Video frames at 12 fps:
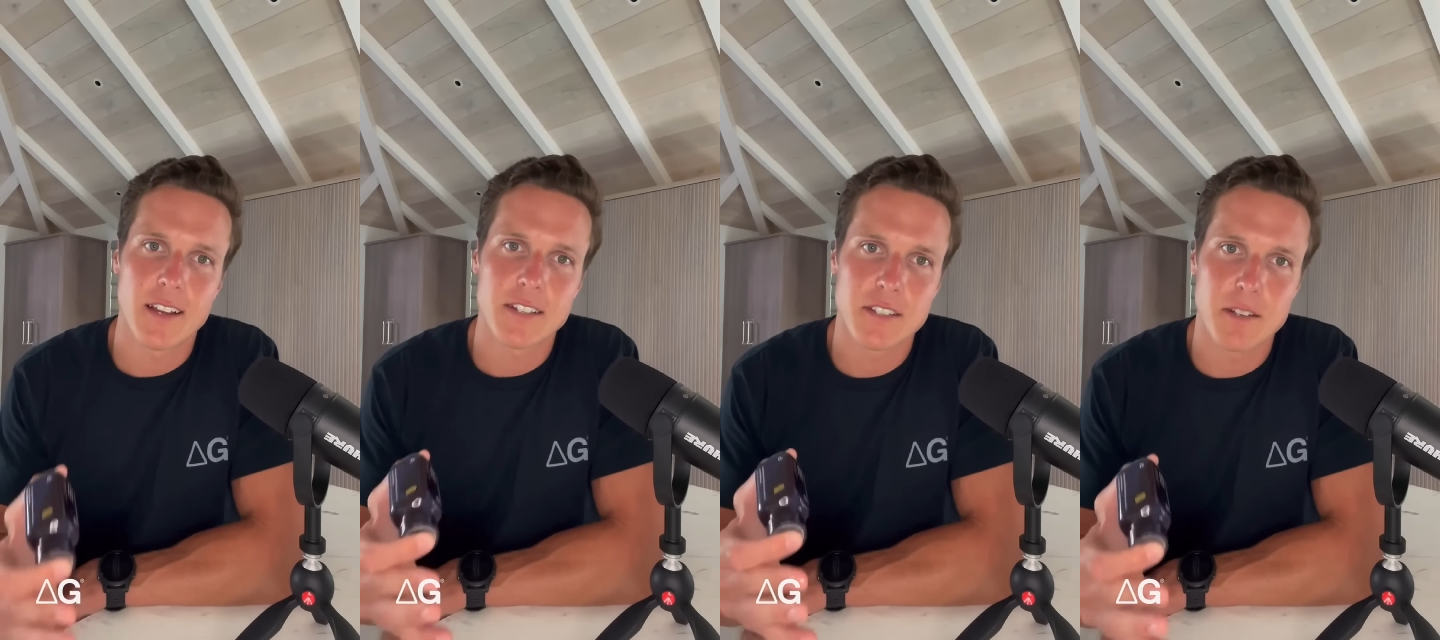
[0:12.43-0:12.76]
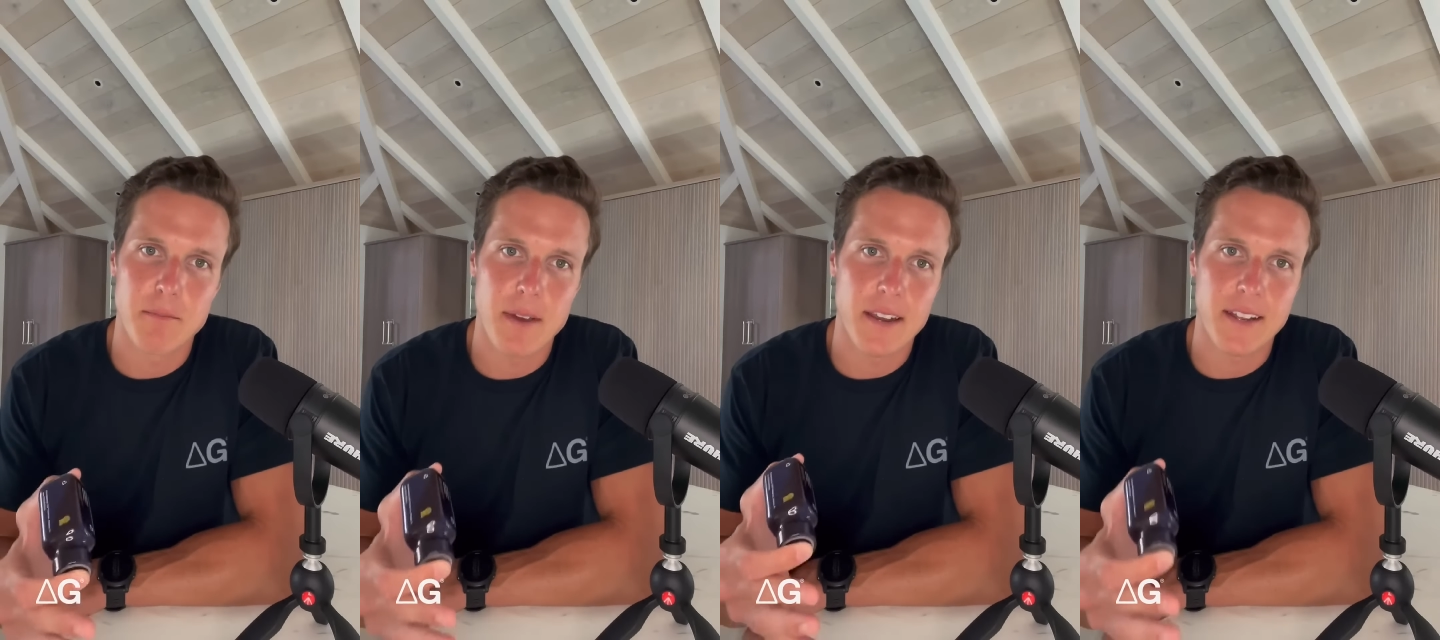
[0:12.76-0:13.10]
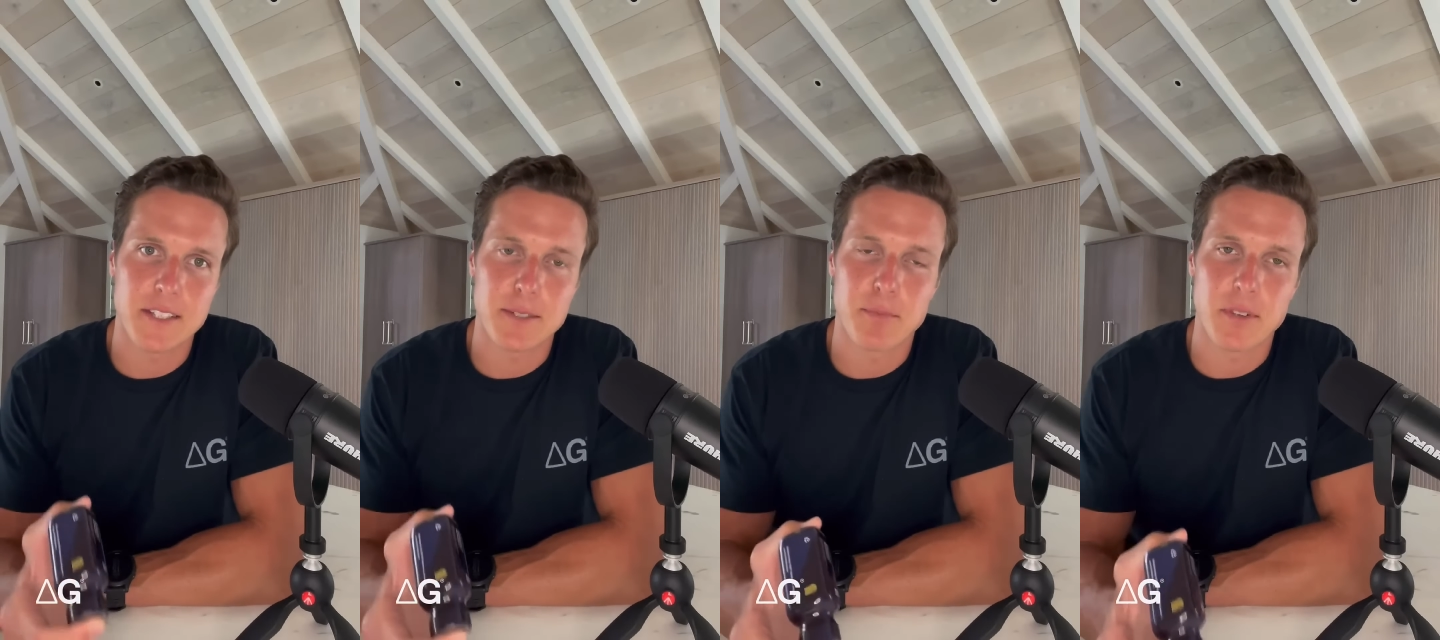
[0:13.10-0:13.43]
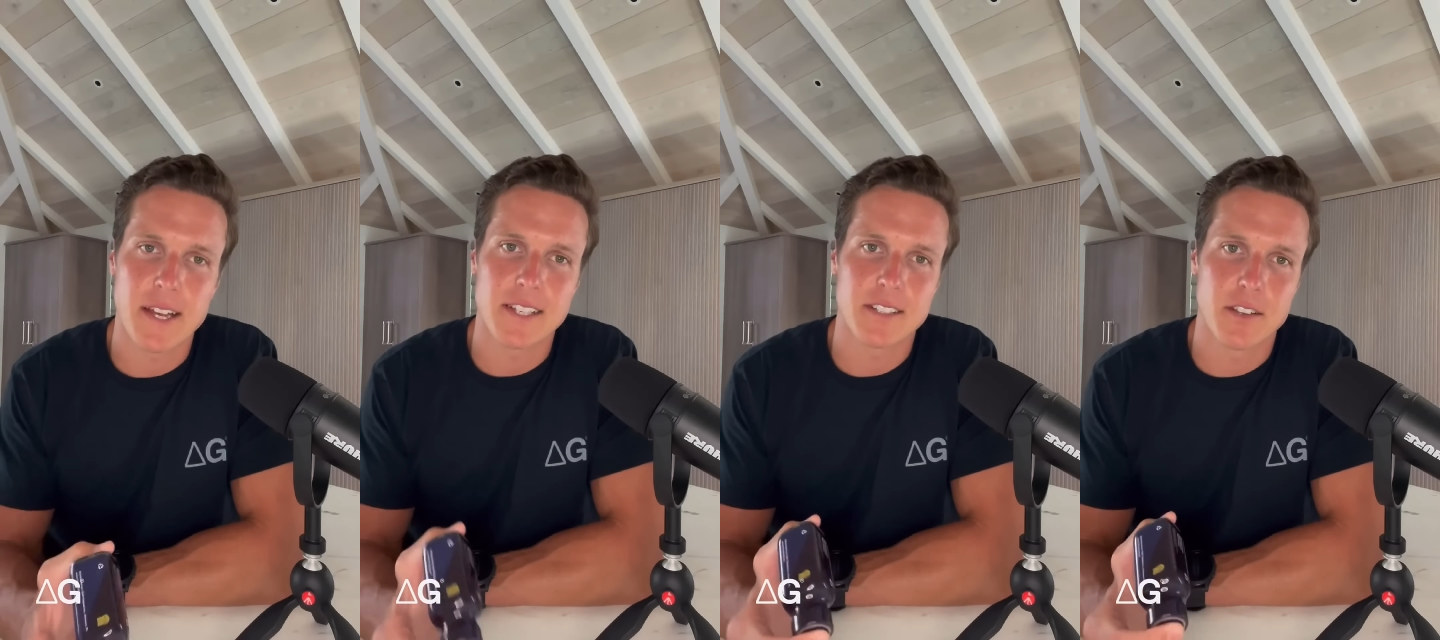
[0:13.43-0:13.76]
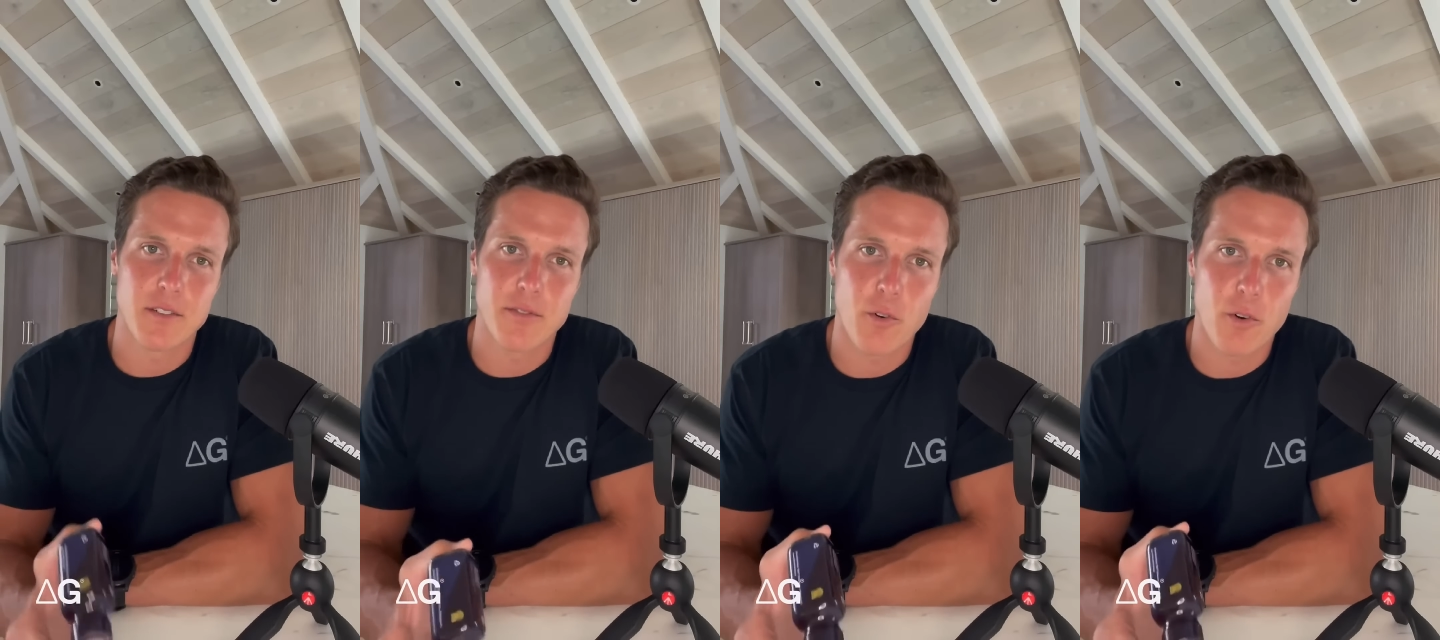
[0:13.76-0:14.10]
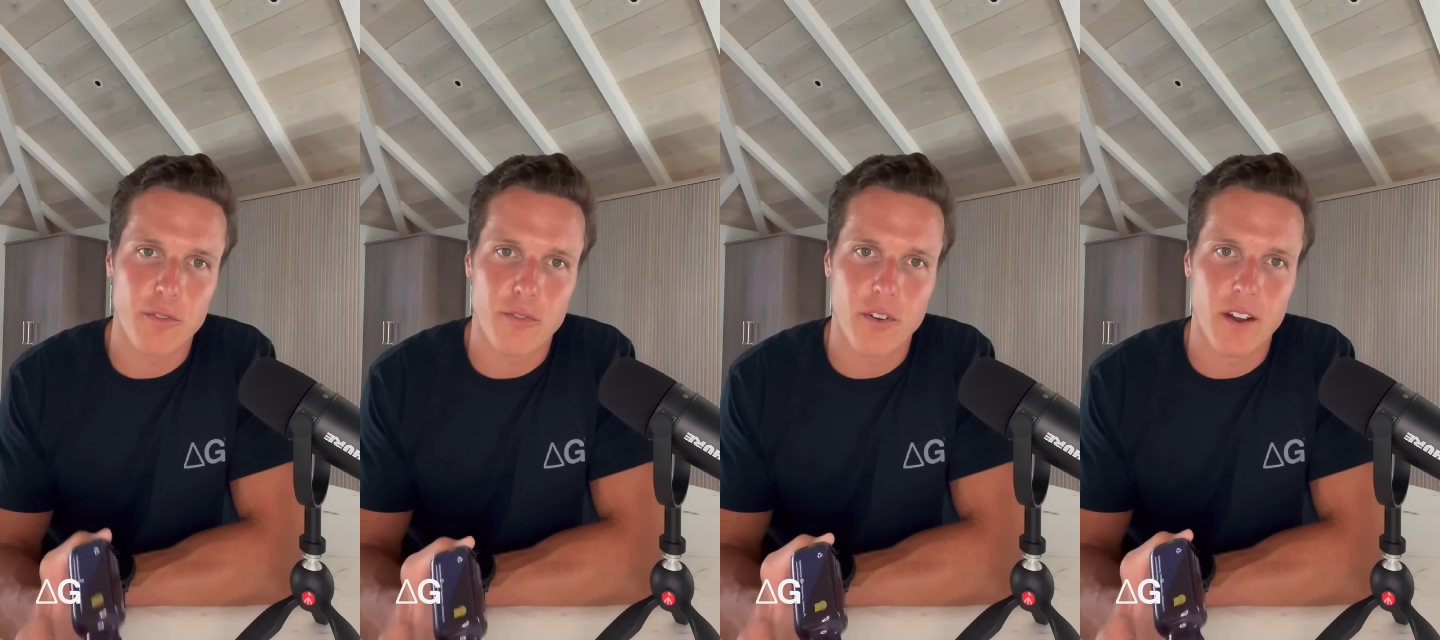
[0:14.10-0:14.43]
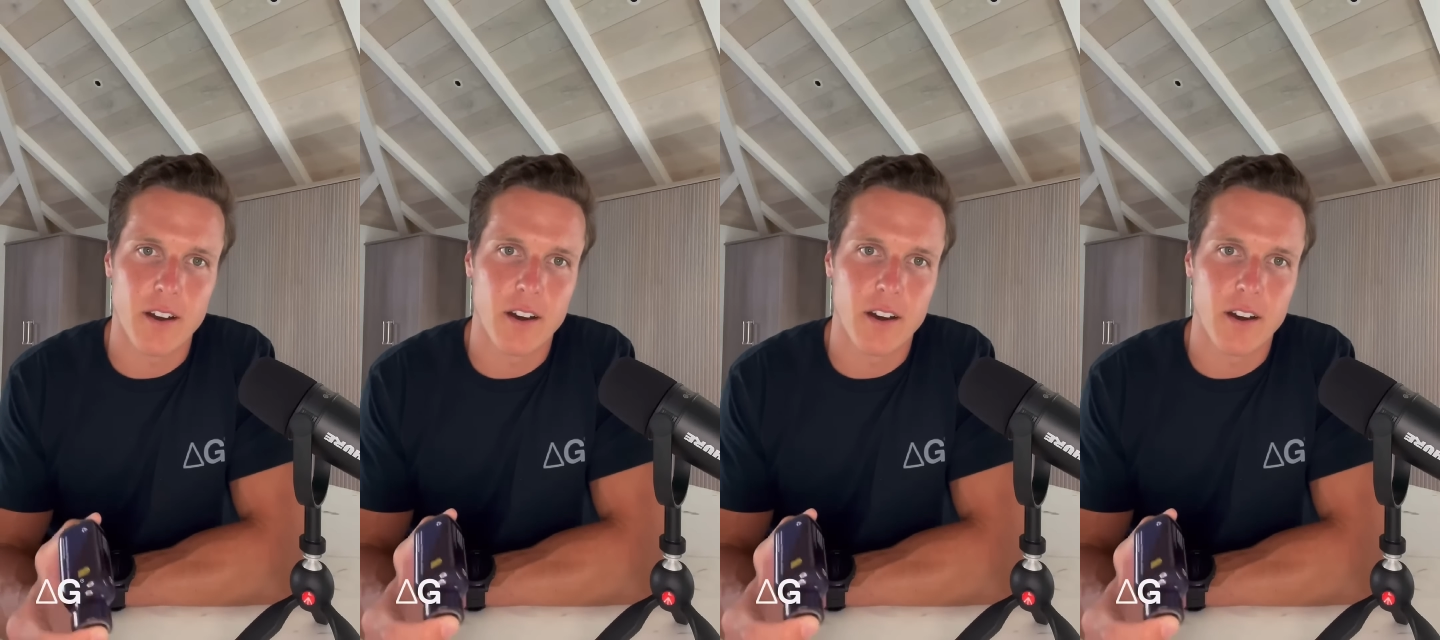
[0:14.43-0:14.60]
cement its place on the forefront